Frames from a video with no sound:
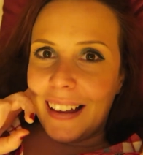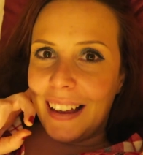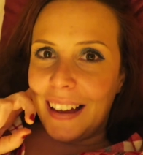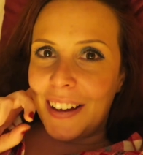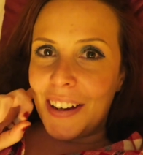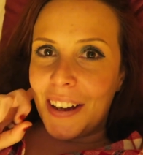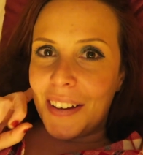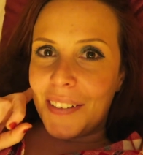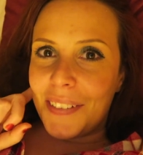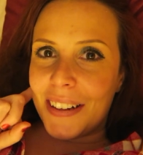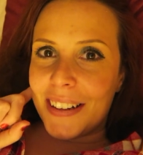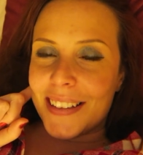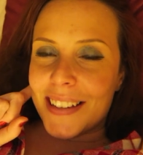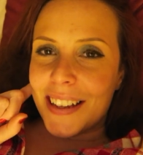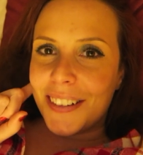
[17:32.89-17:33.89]
I know when
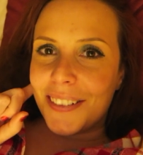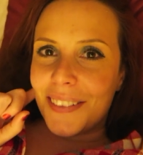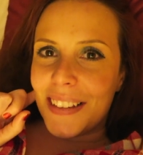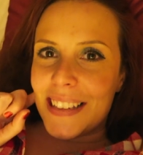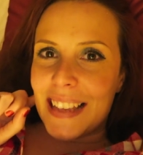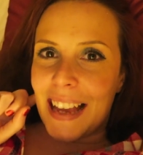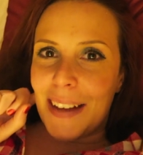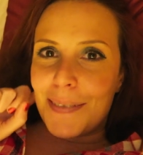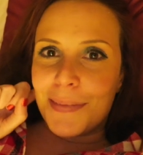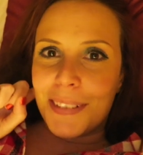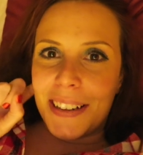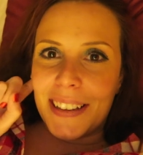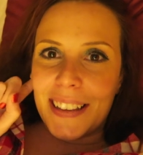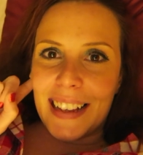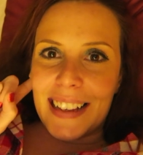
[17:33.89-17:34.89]
I turn off this
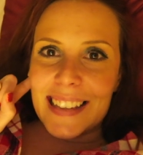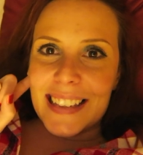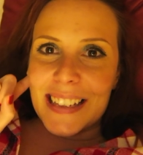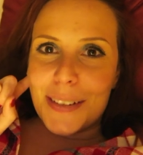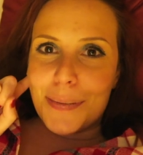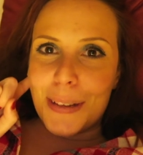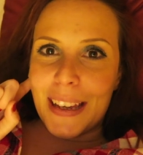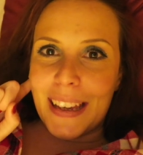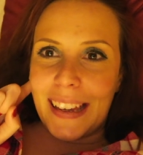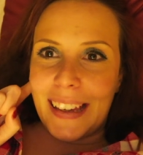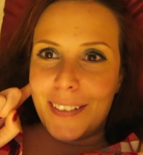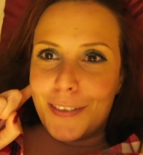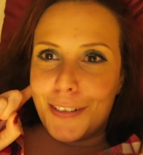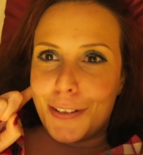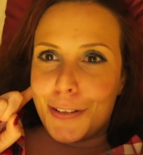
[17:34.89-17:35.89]
camera, that's going to be
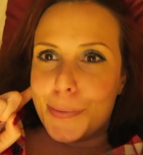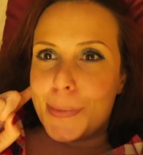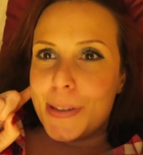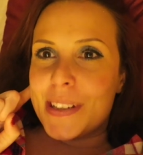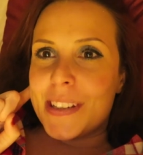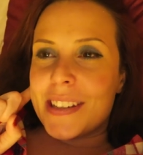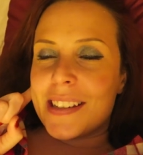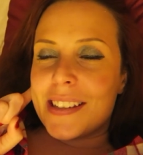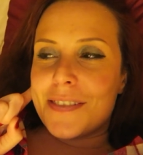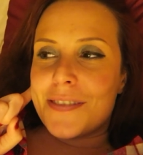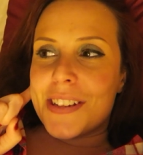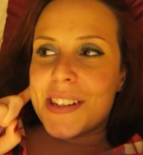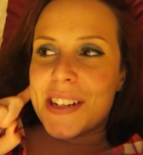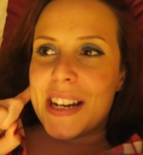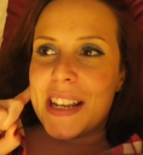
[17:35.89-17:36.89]
it. Vlogmas is
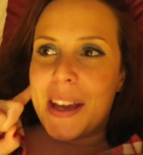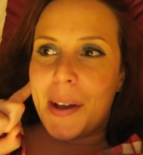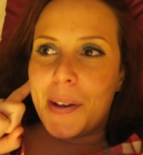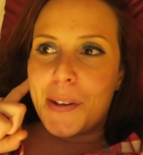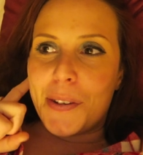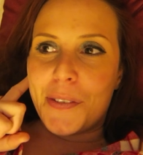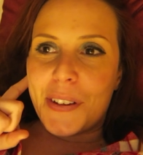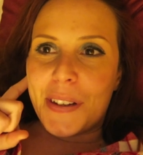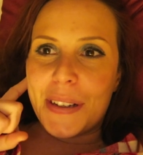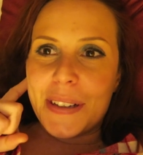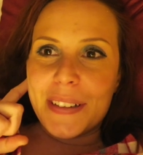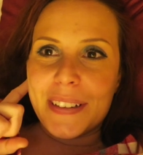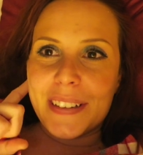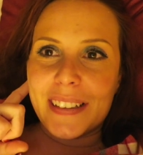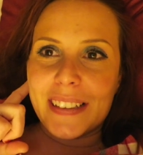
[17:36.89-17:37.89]
officially
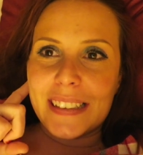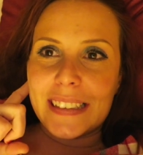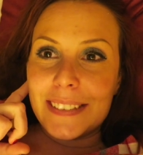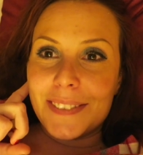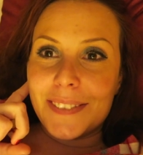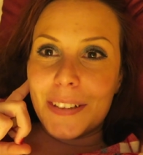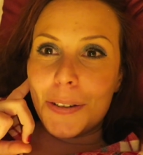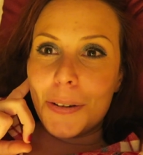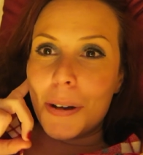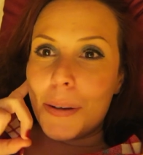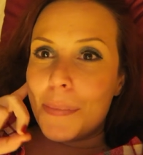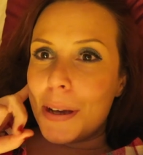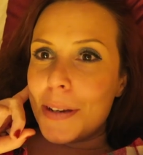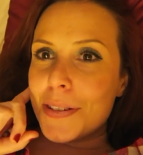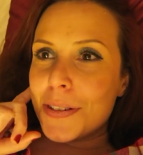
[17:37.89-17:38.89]
over. I feel quite
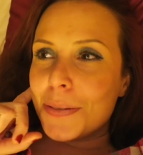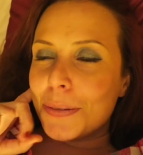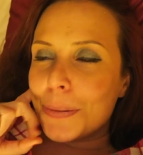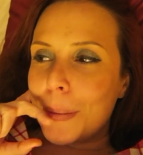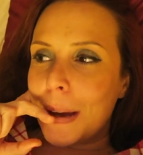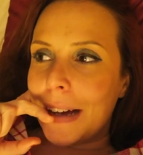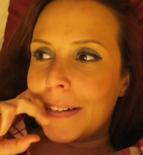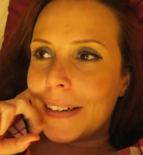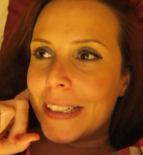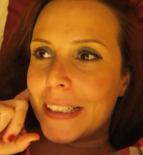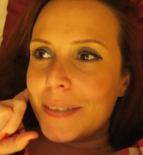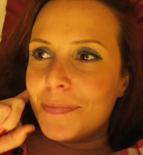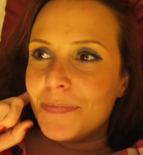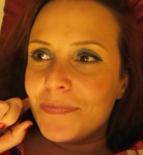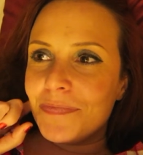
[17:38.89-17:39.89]
emotional about
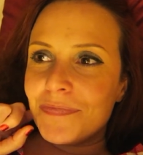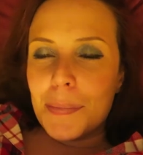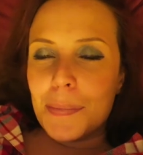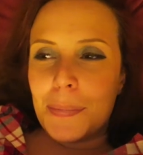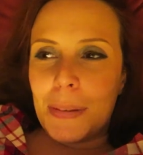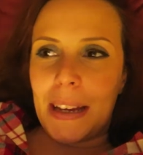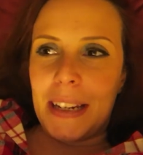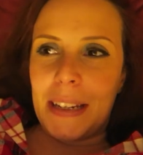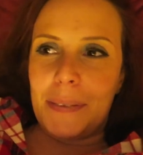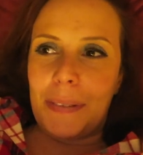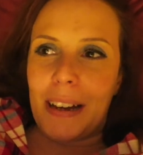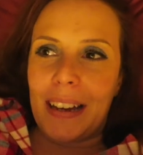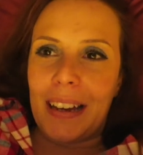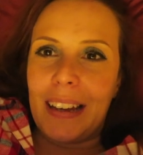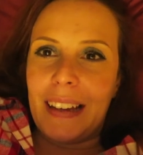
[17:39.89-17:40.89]
it. But
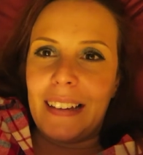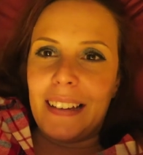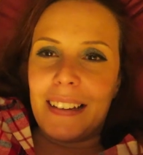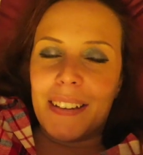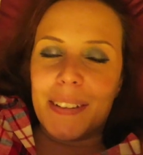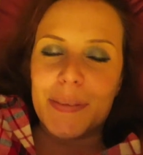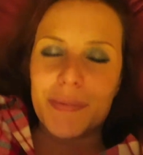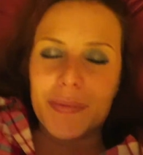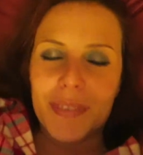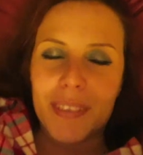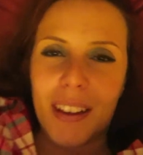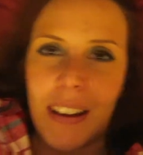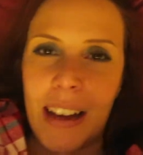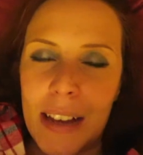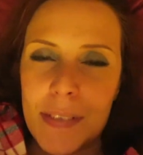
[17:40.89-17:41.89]
anyway,
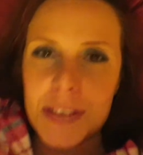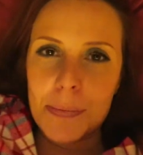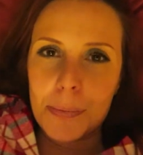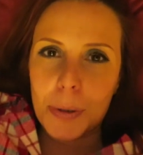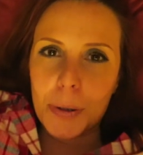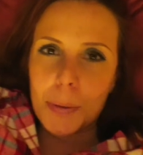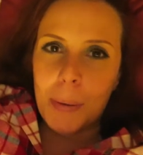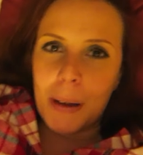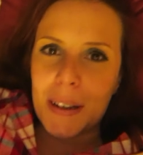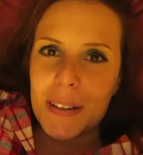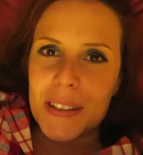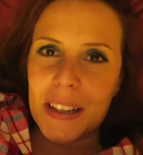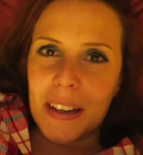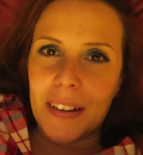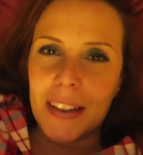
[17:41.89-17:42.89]
I have some blog
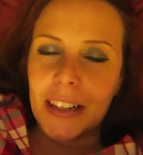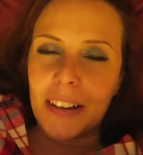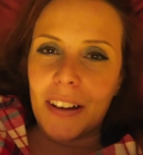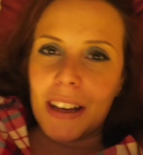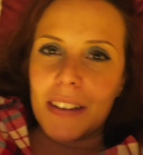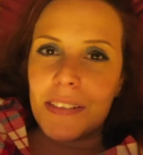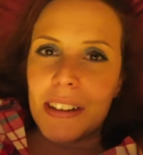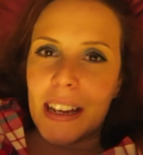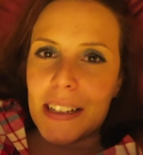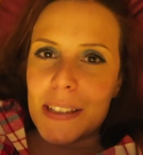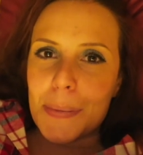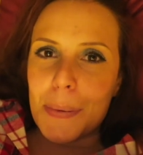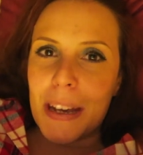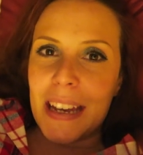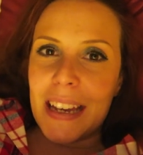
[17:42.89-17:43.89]
posts going live
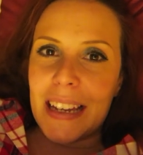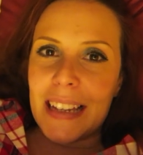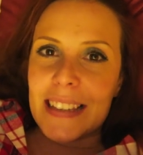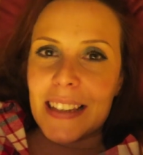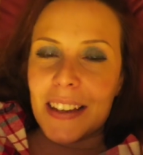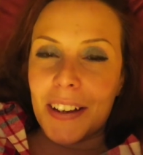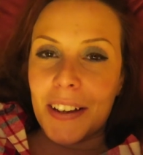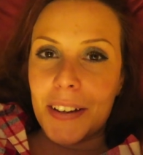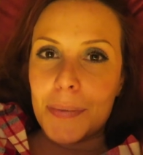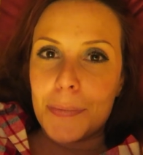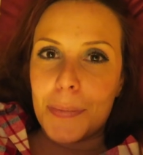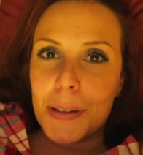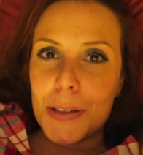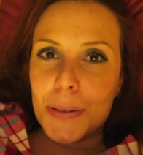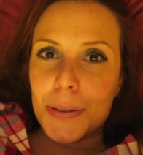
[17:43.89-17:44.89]
next week, so
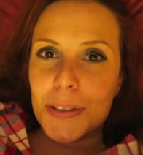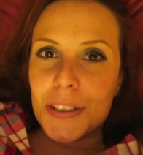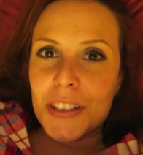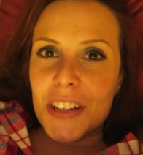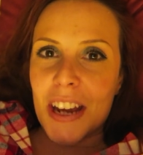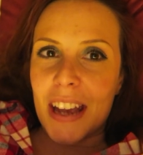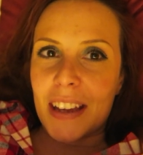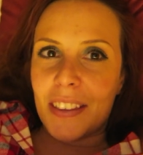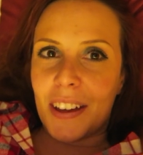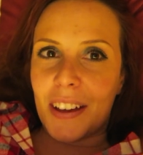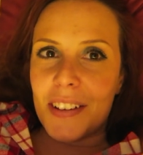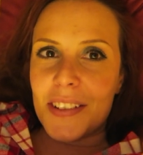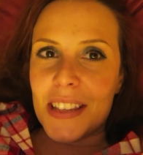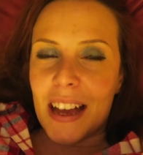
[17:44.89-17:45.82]
be sure to check those